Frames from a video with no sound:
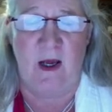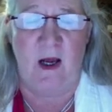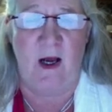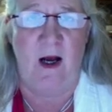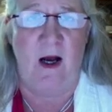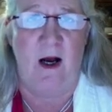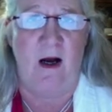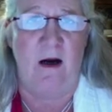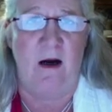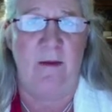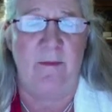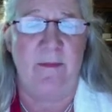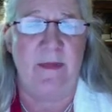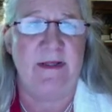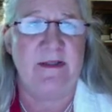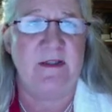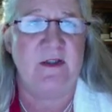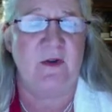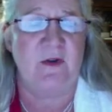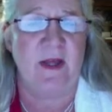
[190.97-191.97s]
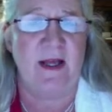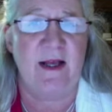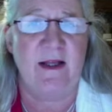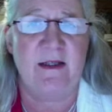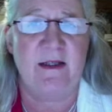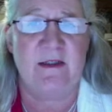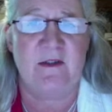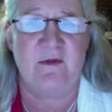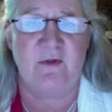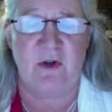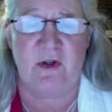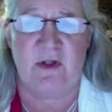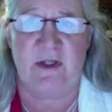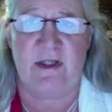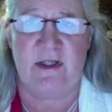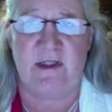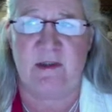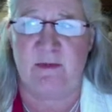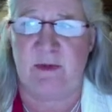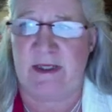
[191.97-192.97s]
And so that is fairly
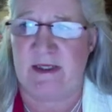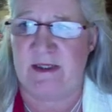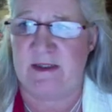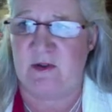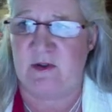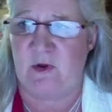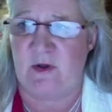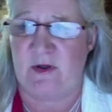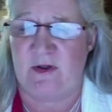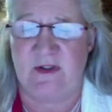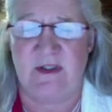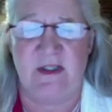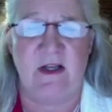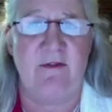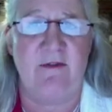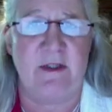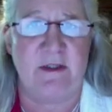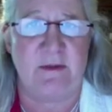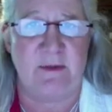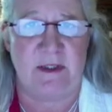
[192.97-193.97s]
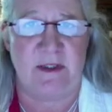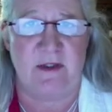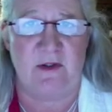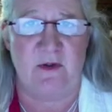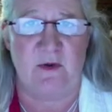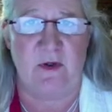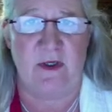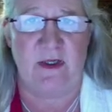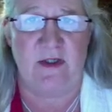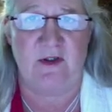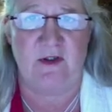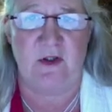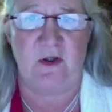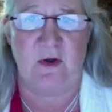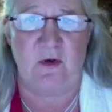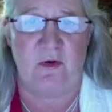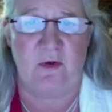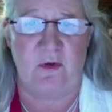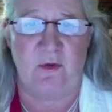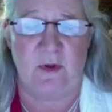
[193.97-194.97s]
explanatory or self-explanatory as you go
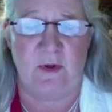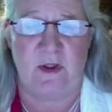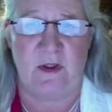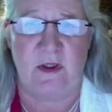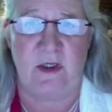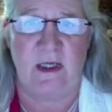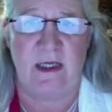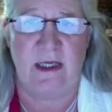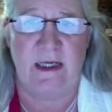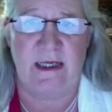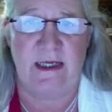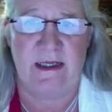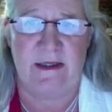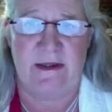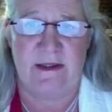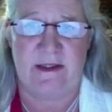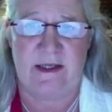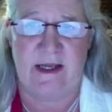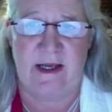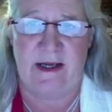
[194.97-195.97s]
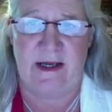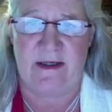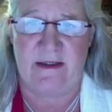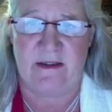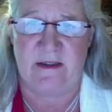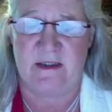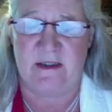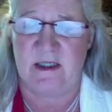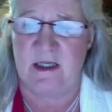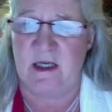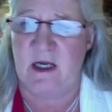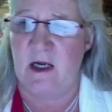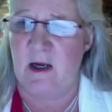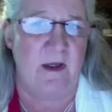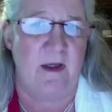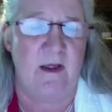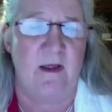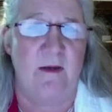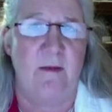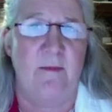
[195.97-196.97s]
through it in the text.
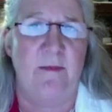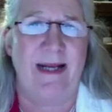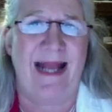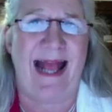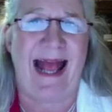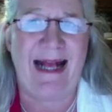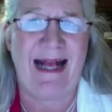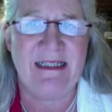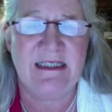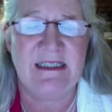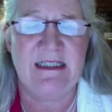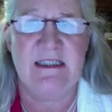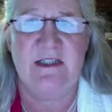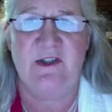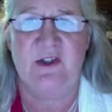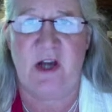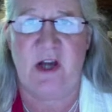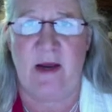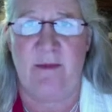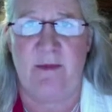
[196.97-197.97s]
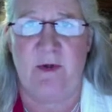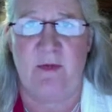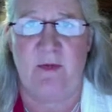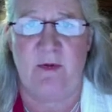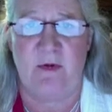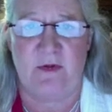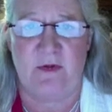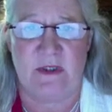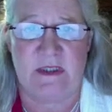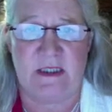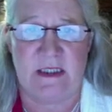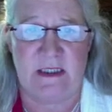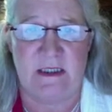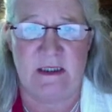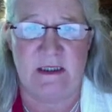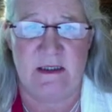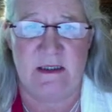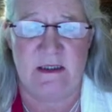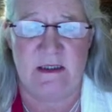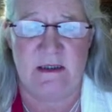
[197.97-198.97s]
But as this chapter
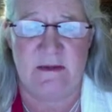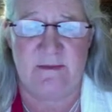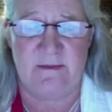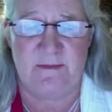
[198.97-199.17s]
proceeds,